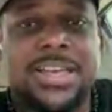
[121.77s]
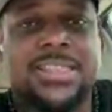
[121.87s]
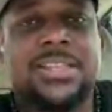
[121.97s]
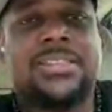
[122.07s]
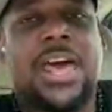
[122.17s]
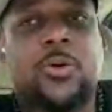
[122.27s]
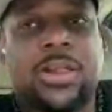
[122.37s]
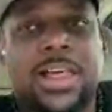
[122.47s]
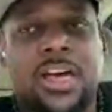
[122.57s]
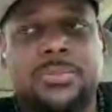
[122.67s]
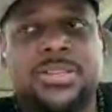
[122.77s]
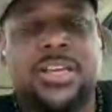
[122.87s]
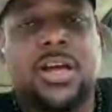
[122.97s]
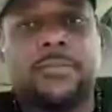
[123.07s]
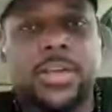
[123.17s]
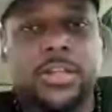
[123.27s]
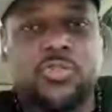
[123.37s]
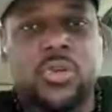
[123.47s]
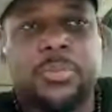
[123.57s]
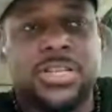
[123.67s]
And then that'll allow them to get off
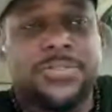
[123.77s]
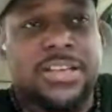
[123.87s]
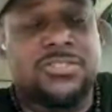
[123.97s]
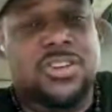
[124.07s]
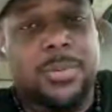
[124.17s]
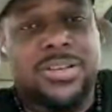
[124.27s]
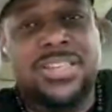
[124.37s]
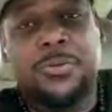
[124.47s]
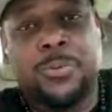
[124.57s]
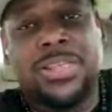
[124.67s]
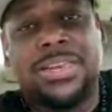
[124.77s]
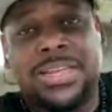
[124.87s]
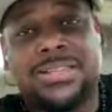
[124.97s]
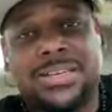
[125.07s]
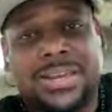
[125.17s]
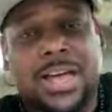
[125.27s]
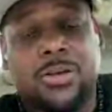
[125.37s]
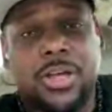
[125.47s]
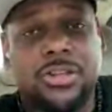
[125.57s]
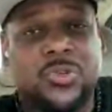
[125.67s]
to a much faster start because they really need to get
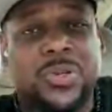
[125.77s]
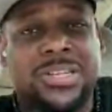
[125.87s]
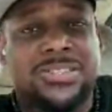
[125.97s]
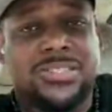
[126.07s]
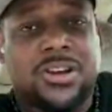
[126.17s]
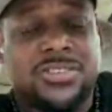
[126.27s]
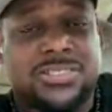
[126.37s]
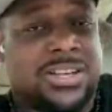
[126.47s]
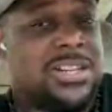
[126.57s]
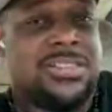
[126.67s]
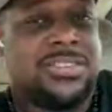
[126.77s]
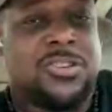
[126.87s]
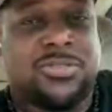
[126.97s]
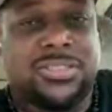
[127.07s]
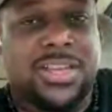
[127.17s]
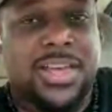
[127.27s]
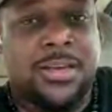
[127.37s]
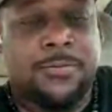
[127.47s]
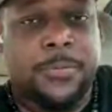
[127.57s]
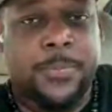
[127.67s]
out to a decent start just looking at the schedule that they
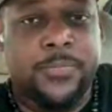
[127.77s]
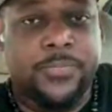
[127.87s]
have.